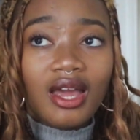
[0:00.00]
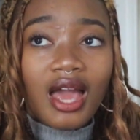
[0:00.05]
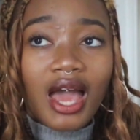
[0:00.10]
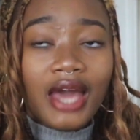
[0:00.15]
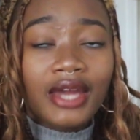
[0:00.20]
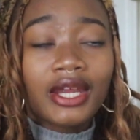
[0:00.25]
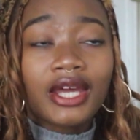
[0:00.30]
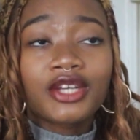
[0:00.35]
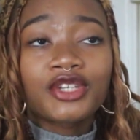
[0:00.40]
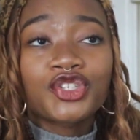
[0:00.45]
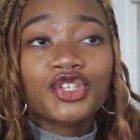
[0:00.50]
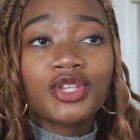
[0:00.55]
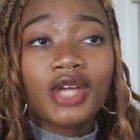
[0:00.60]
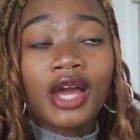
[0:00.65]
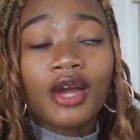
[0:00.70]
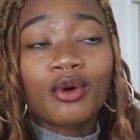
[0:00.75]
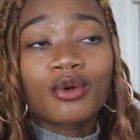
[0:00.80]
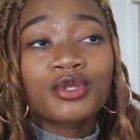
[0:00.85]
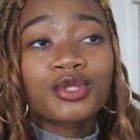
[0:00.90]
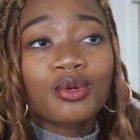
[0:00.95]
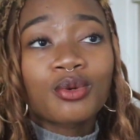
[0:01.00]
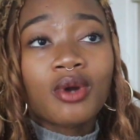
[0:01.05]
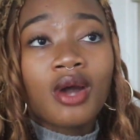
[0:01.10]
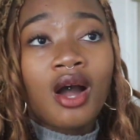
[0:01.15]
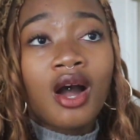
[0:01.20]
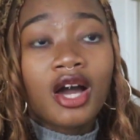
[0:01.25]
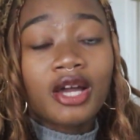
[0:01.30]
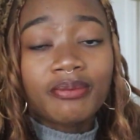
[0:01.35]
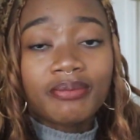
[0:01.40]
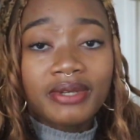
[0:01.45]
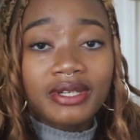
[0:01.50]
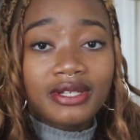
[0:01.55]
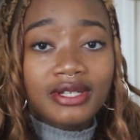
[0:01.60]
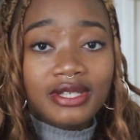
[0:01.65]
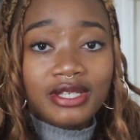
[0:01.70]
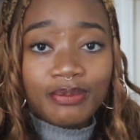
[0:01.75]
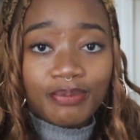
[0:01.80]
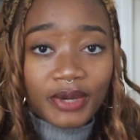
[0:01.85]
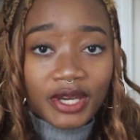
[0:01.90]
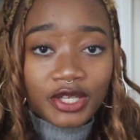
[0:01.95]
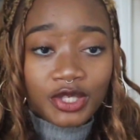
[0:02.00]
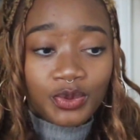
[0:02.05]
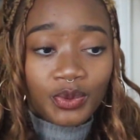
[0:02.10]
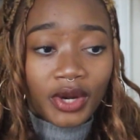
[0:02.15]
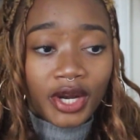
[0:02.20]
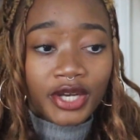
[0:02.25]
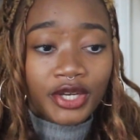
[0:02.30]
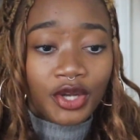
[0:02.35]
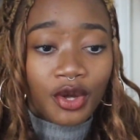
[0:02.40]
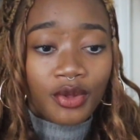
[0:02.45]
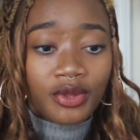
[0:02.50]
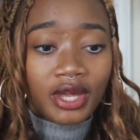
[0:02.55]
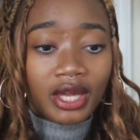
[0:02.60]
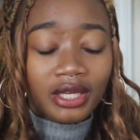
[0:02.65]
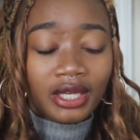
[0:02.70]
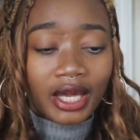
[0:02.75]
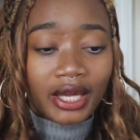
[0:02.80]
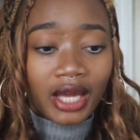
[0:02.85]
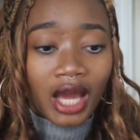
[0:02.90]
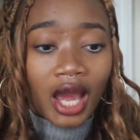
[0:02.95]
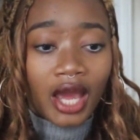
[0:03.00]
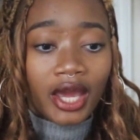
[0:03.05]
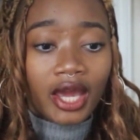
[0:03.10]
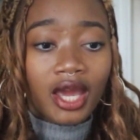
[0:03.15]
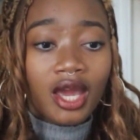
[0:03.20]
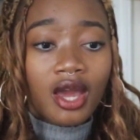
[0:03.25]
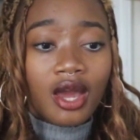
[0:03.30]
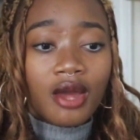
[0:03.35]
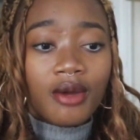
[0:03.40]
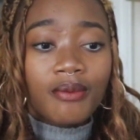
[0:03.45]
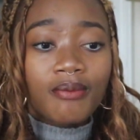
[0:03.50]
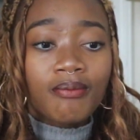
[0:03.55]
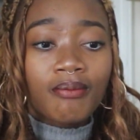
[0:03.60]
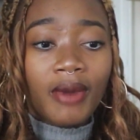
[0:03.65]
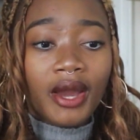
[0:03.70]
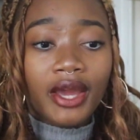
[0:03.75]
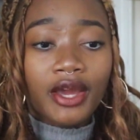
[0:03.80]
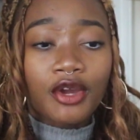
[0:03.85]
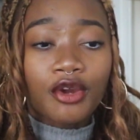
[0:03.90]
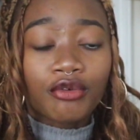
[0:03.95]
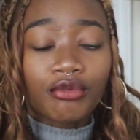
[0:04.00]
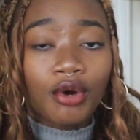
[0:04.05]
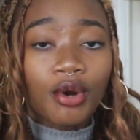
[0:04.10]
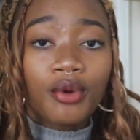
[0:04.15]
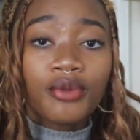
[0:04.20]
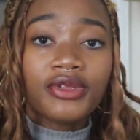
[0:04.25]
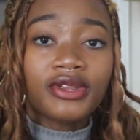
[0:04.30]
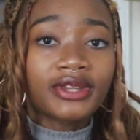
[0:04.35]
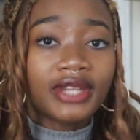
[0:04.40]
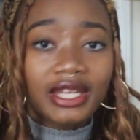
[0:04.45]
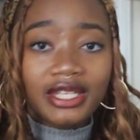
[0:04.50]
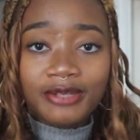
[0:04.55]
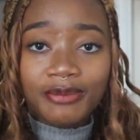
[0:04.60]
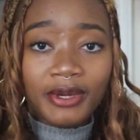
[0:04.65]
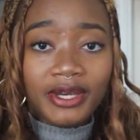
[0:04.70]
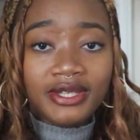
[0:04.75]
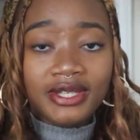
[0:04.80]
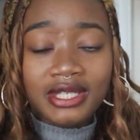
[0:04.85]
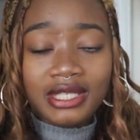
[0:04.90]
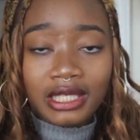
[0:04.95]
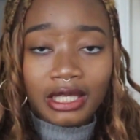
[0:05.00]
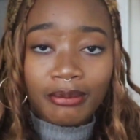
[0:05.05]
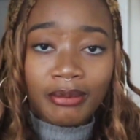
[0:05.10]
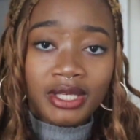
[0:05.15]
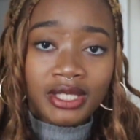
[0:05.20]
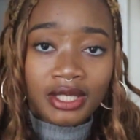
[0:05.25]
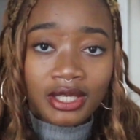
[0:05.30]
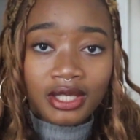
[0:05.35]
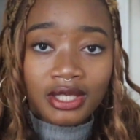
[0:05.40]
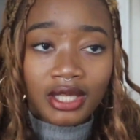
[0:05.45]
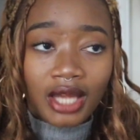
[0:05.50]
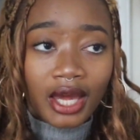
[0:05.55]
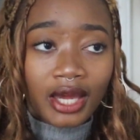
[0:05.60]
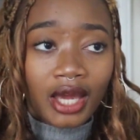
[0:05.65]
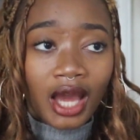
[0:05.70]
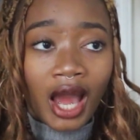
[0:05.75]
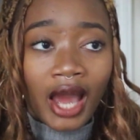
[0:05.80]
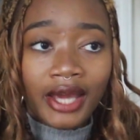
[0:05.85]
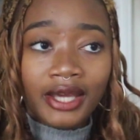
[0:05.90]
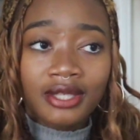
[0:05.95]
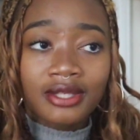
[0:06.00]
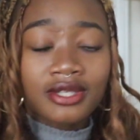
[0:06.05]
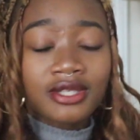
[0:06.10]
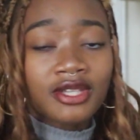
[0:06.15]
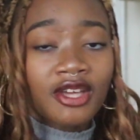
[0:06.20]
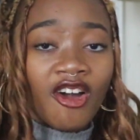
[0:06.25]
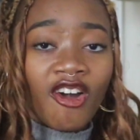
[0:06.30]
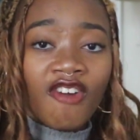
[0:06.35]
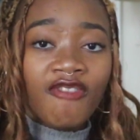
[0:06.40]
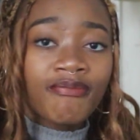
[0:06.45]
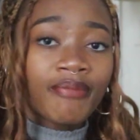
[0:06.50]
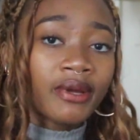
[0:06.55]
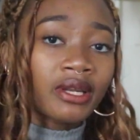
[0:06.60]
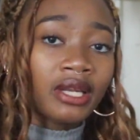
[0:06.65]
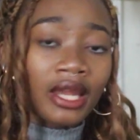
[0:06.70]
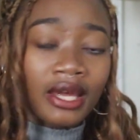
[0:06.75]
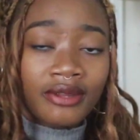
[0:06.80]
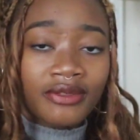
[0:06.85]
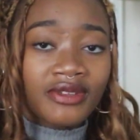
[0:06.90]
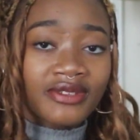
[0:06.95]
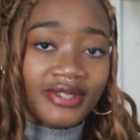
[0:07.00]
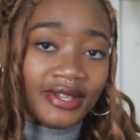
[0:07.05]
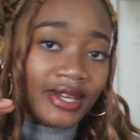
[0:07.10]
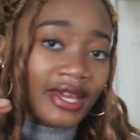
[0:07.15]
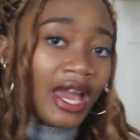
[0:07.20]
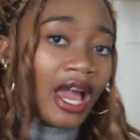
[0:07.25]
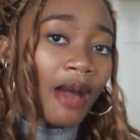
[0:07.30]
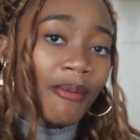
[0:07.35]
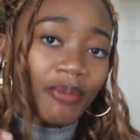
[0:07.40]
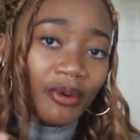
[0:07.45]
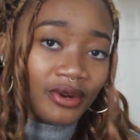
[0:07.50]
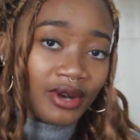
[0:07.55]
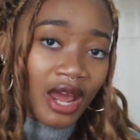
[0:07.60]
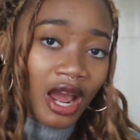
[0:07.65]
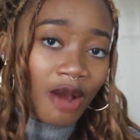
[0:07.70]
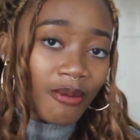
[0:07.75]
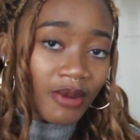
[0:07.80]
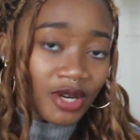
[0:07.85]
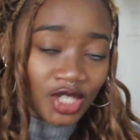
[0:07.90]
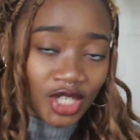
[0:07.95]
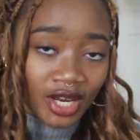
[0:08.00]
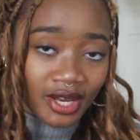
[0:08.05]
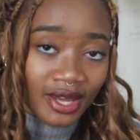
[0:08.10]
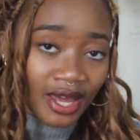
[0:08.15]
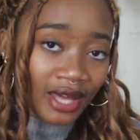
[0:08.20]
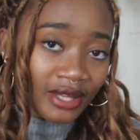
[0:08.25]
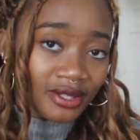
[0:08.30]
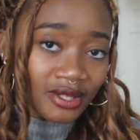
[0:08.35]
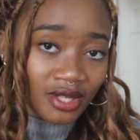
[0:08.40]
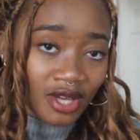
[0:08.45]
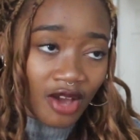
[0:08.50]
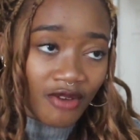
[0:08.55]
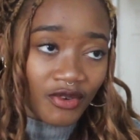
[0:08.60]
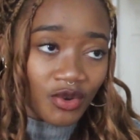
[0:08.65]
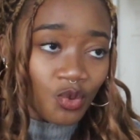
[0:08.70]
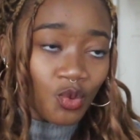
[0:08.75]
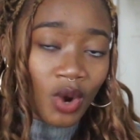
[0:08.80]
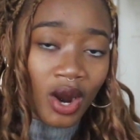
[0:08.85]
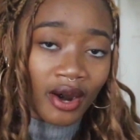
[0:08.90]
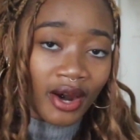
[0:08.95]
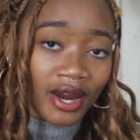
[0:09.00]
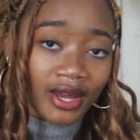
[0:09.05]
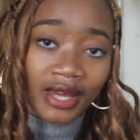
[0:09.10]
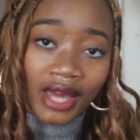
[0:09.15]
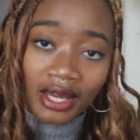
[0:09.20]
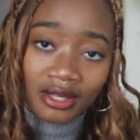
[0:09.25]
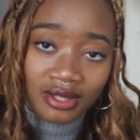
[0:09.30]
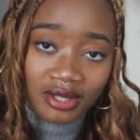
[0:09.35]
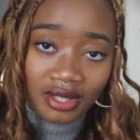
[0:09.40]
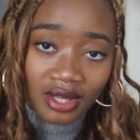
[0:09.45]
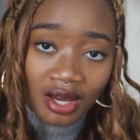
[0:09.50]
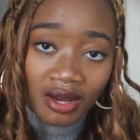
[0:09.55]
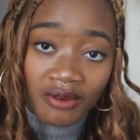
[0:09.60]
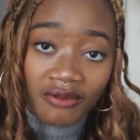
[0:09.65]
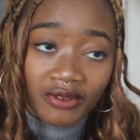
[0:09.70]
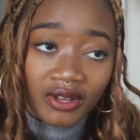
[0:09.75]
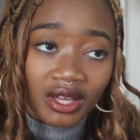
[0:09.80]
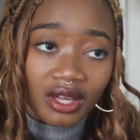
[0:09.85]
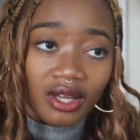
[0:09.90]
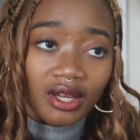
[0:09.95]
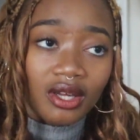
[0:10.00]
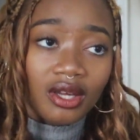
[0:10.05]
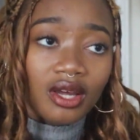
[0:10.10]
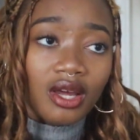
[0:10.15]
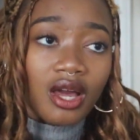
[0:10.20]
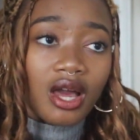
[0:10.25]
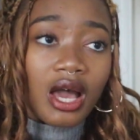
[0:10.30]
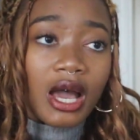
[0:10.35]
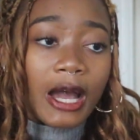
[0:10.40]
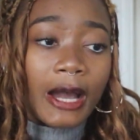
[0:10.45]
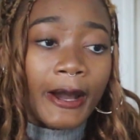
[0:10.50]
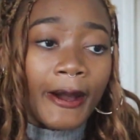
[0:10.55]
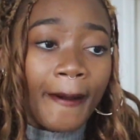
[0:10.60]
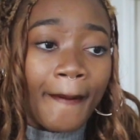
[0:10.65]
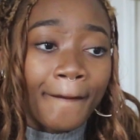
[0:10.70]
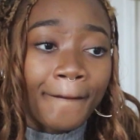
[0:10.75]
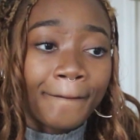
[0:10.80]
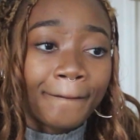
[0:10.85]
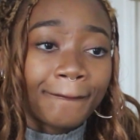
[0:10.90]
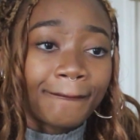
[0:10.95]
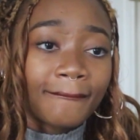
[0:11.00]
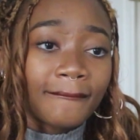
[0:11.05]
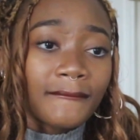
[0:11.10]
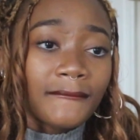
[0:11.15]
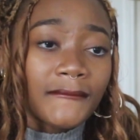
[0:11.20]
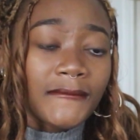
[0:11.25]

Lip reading: and I also can't be in a space where I know that like my growth in that space is limited. Like, I can serve, but like there's a cap on how much I can serve and where I can serve. And